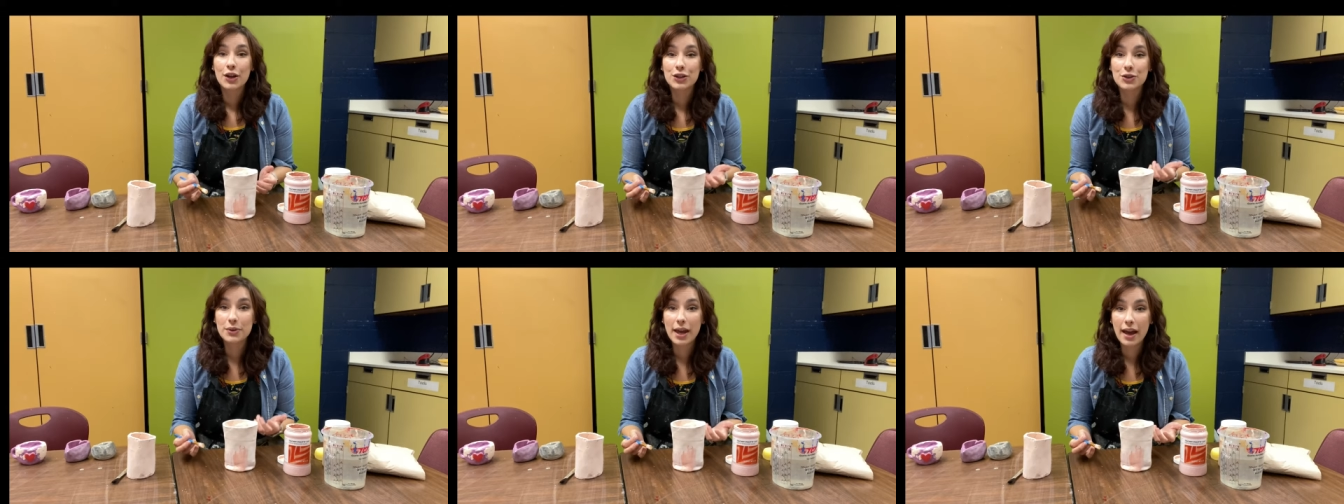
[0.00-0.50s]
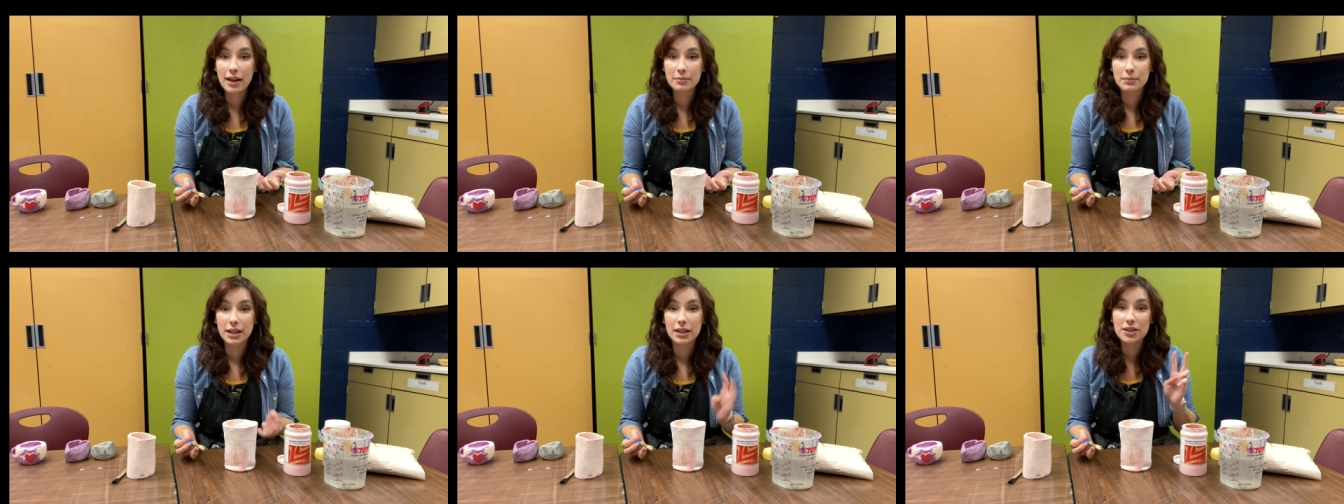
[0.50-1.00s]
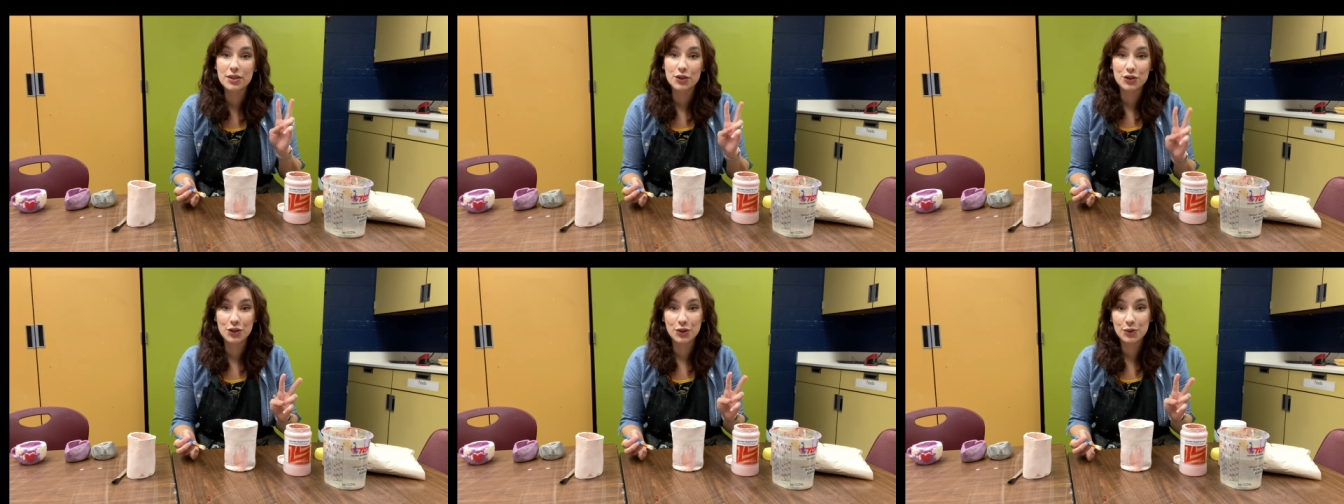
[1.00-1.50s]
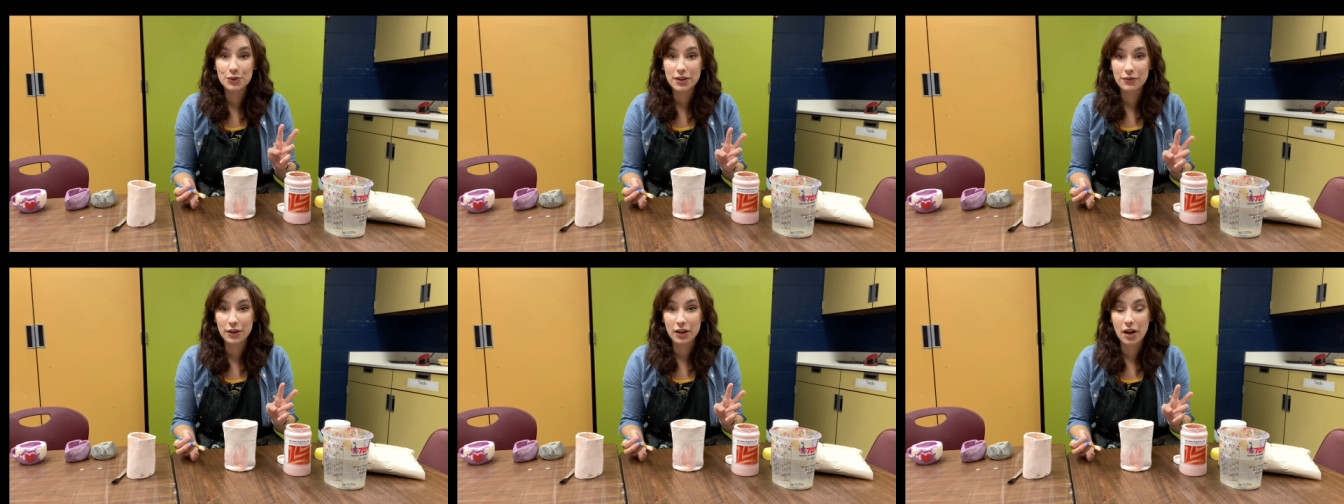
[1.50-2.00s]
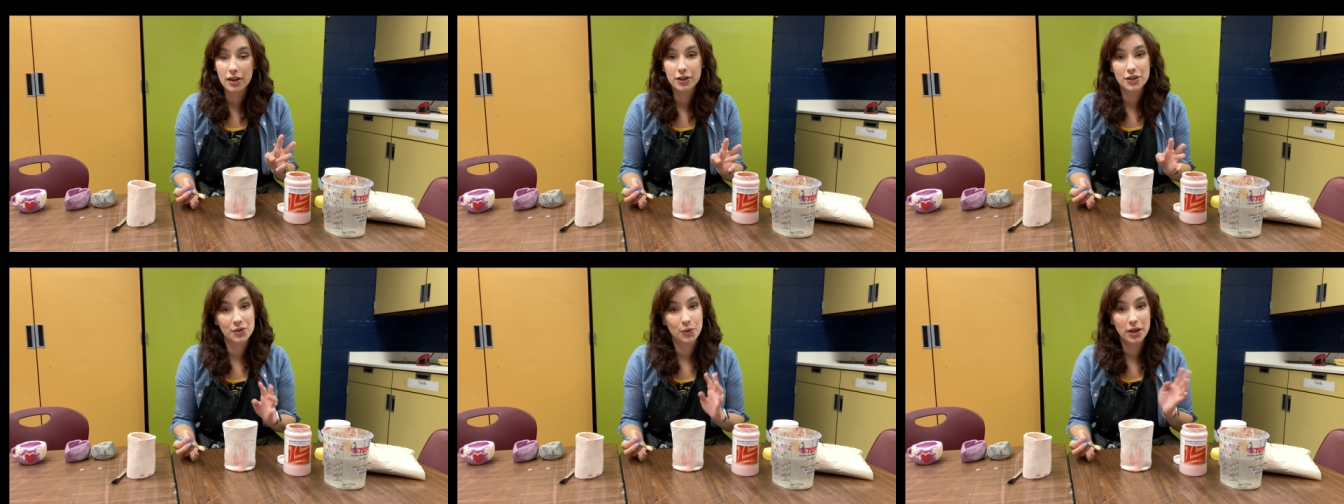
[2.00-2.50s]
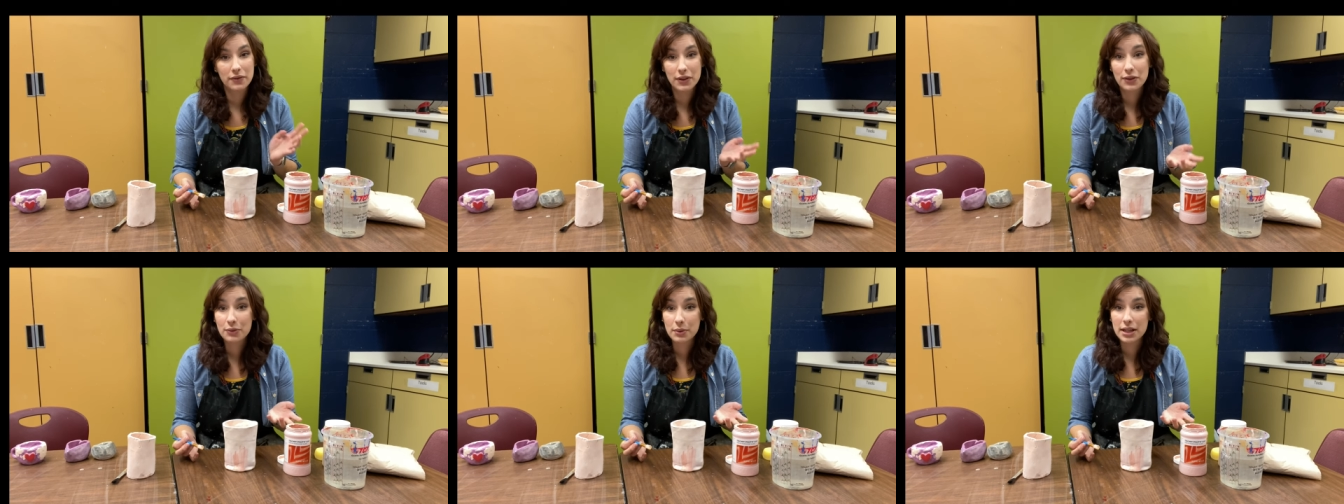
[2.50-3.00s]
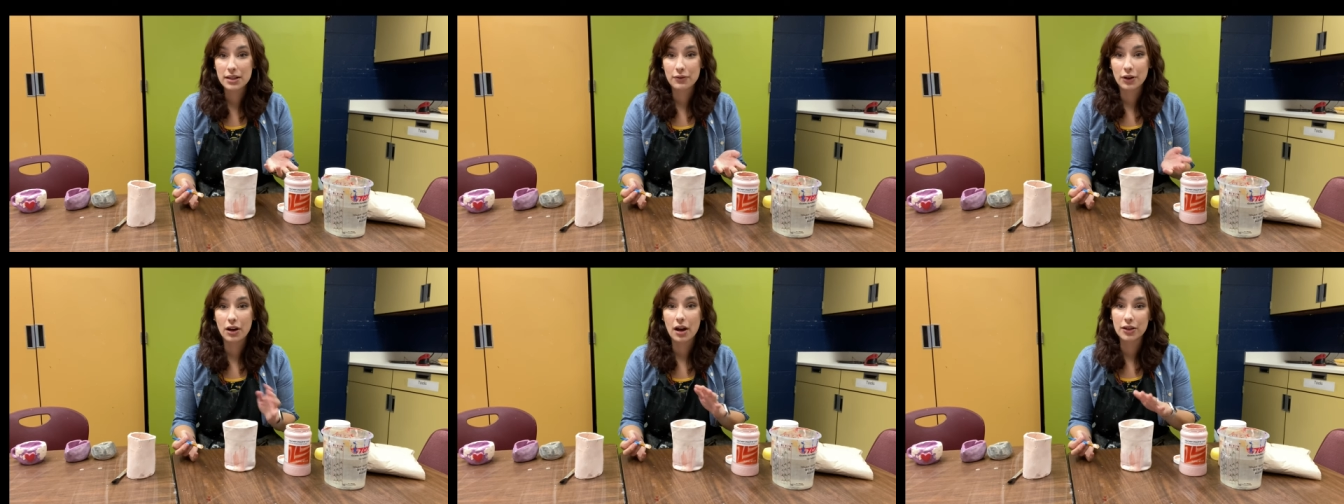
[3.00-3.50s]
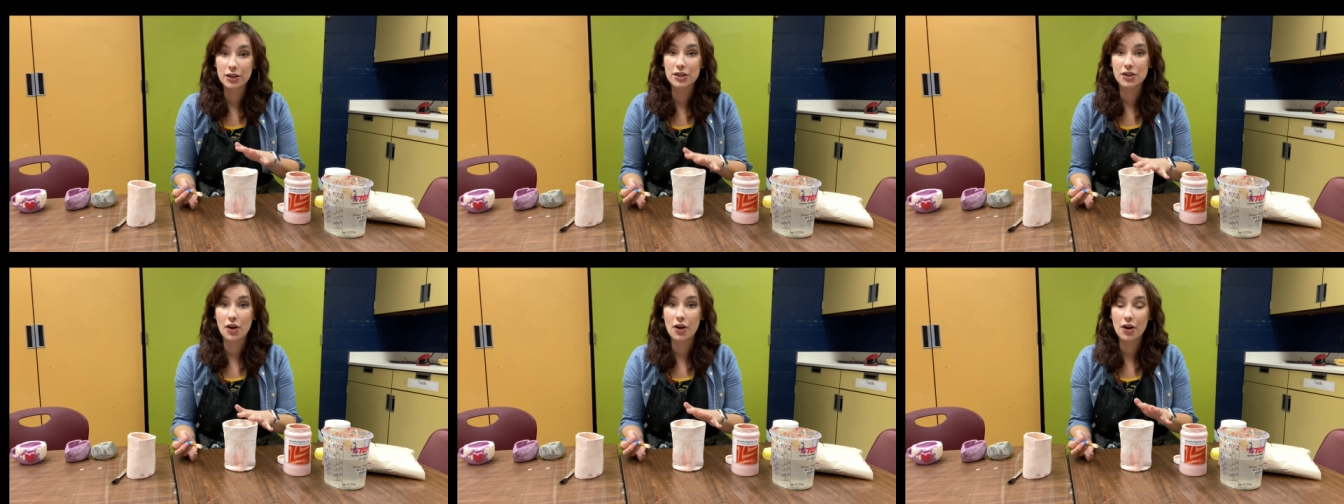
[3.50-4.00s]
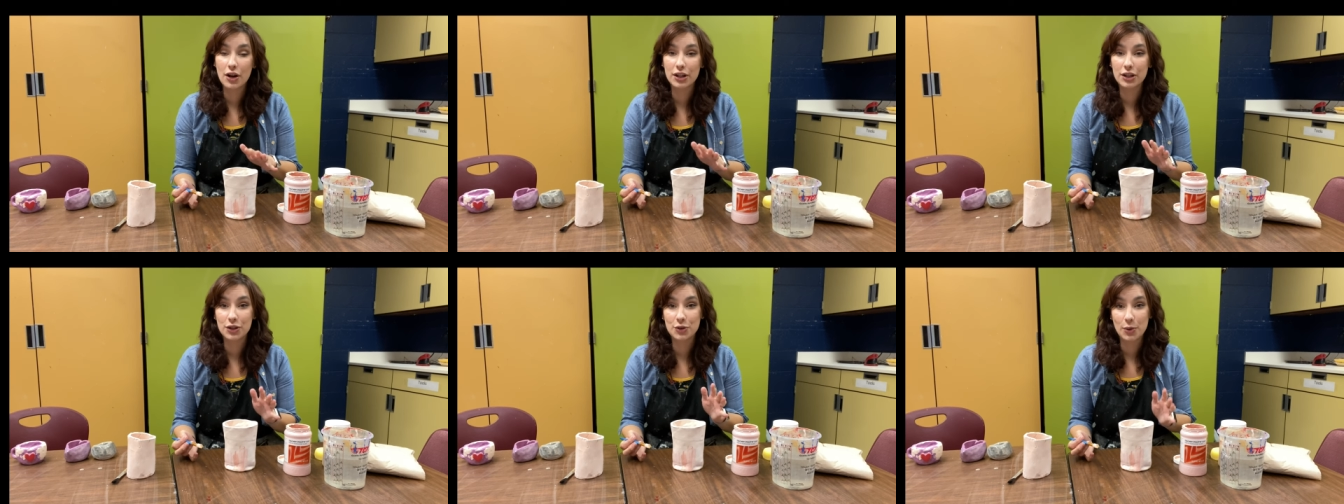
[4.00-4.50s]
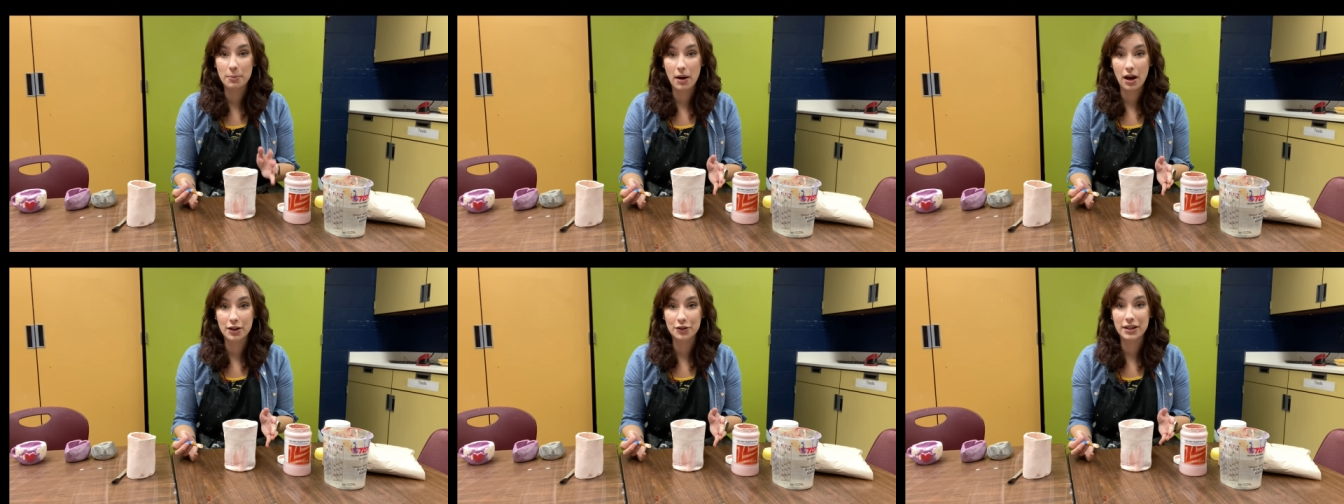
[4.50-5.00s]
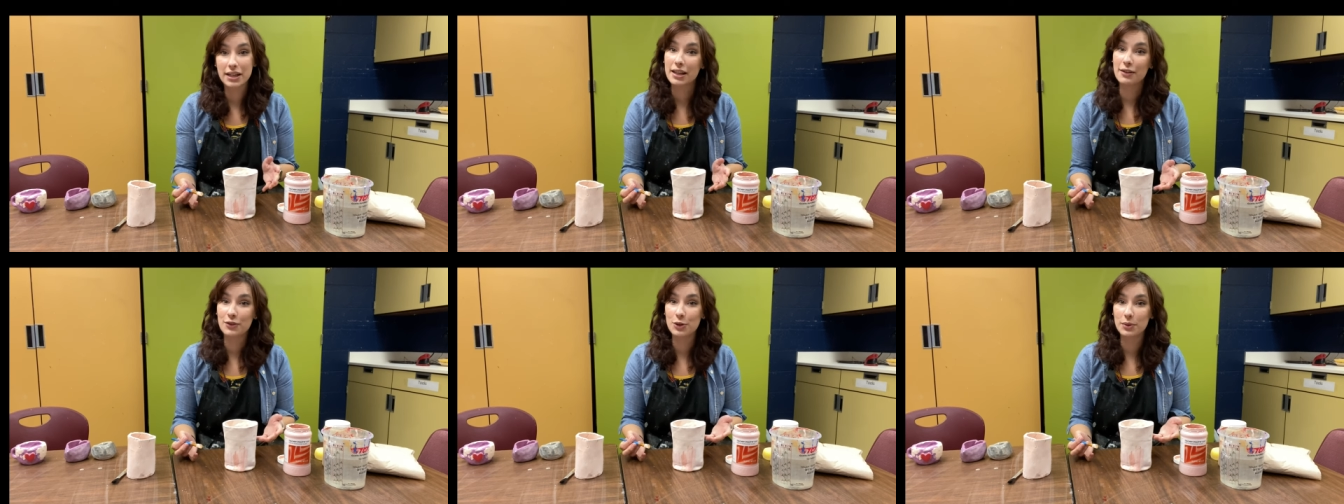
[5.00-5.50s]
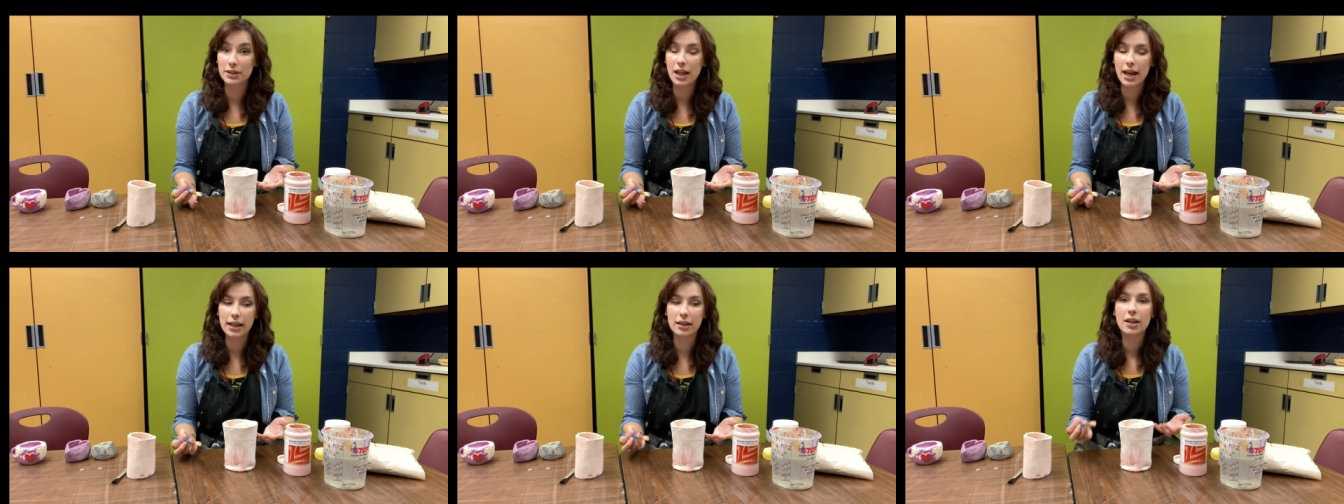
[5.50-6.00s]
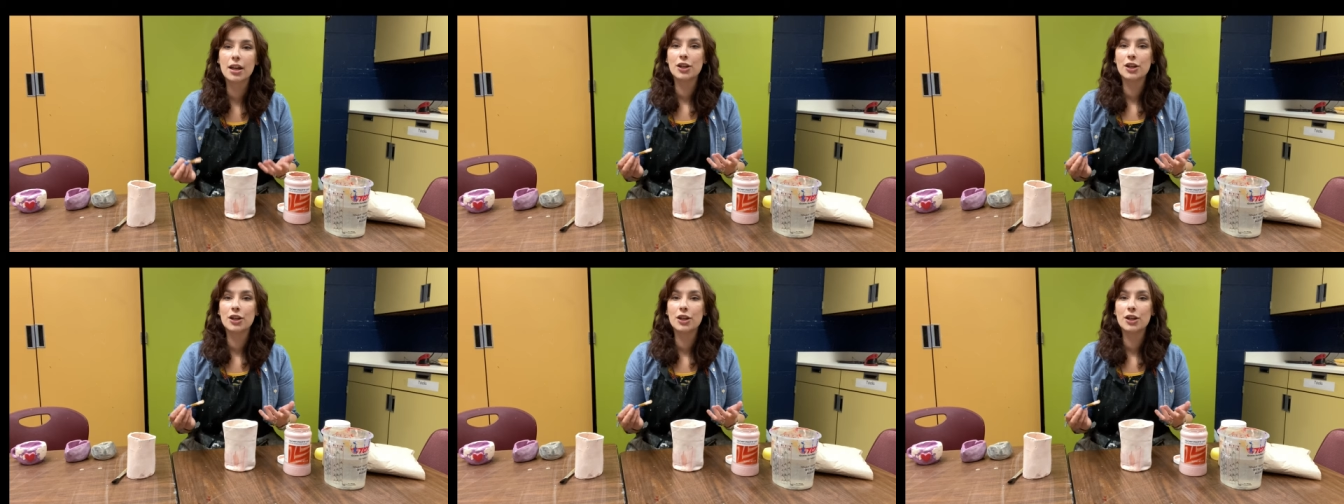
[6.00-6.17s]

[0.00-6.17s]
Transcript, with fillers: You can mix two different colors or even three different colors on your pottery if you would like.